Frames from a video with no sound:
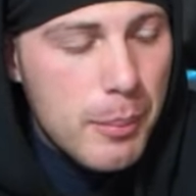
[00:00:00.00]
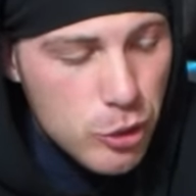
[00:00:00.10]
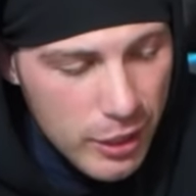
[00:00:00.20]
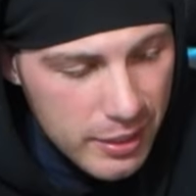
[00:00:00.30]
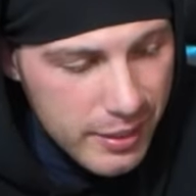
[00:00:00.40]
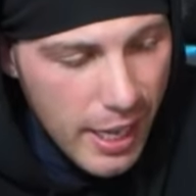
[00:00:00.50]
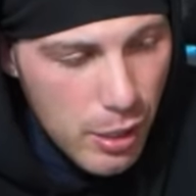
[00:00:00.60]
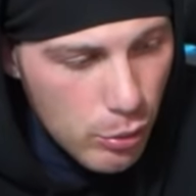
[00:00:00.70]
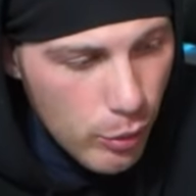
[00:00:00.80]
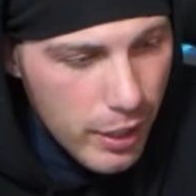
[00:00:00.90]
I'm trying to
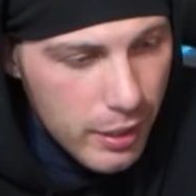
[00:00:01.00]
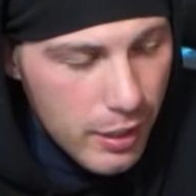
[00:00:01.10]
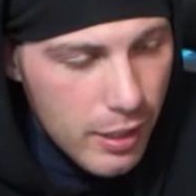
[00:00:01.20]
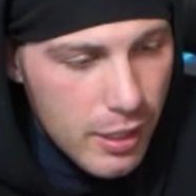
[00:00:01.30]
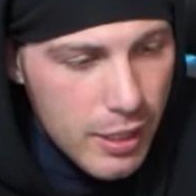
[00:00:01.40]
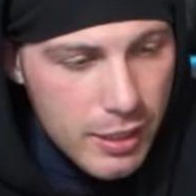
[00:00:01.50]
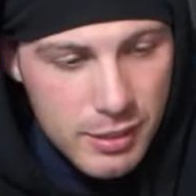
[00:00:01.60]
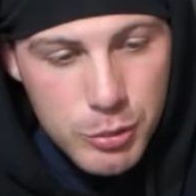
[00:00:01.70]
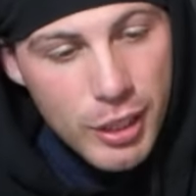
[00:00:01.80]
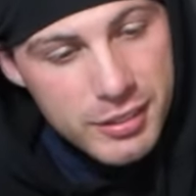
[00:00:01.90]
downgrade because
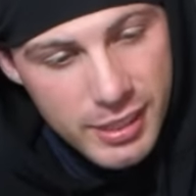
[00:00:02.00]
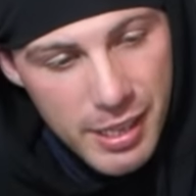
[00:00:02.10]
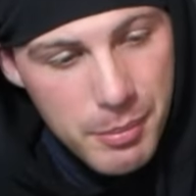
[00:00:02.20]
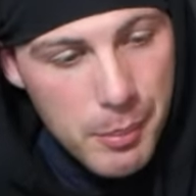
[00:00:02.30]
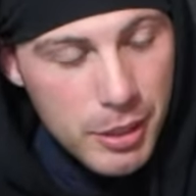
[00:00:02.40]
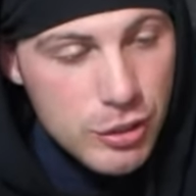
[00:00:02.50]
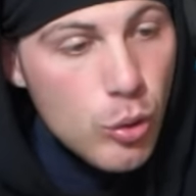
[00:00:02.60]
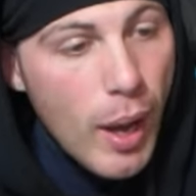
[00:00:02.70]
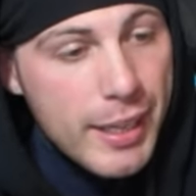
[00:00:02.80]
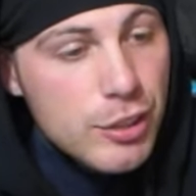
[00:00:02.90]
I'm trying to save my money
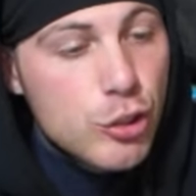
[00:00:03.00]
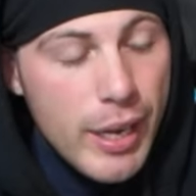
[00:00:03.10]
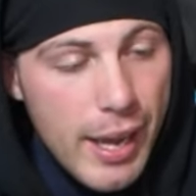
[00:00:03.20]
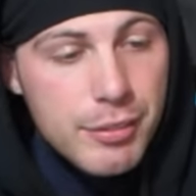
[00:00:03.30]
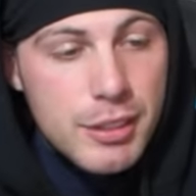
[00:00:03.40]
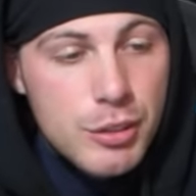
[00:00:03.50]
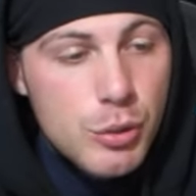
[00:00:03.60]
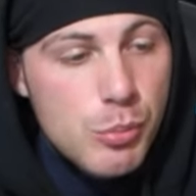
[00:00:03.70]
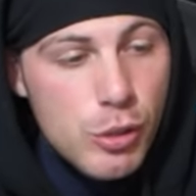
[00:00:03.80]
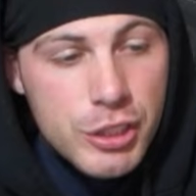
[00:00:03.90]
so I can travel and
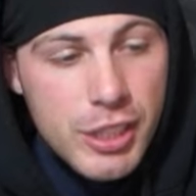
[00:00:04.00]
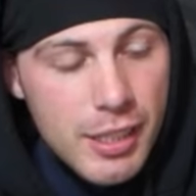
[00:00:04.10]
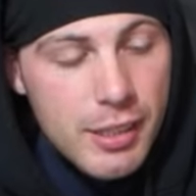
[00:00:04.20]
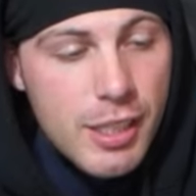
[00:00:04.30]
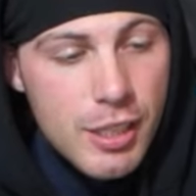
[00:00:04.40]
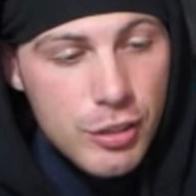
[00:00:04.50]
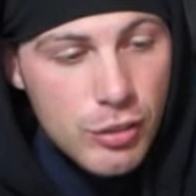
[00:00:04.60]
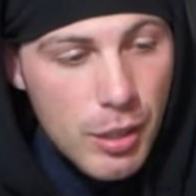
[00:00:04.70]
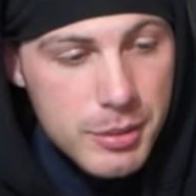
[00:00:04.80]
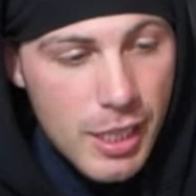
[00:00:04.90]
do more shit. You
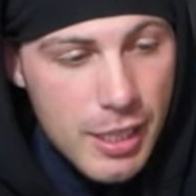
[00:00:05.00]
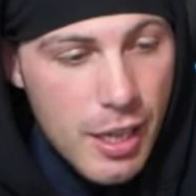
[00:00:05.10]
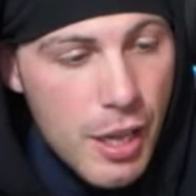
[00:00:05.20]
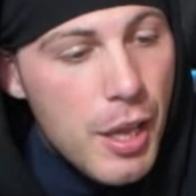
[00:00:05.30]
know what I'm saying?